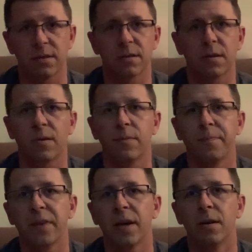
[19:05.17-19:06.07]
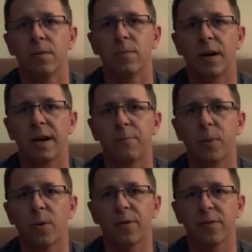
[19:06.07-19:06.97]
So we'll have
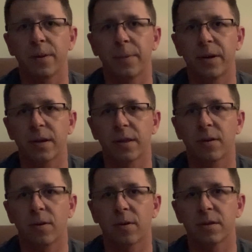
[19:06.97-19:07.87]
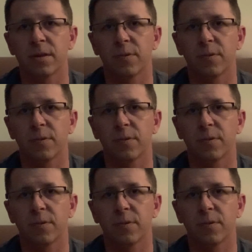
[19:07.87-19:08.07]
both of them out on the course,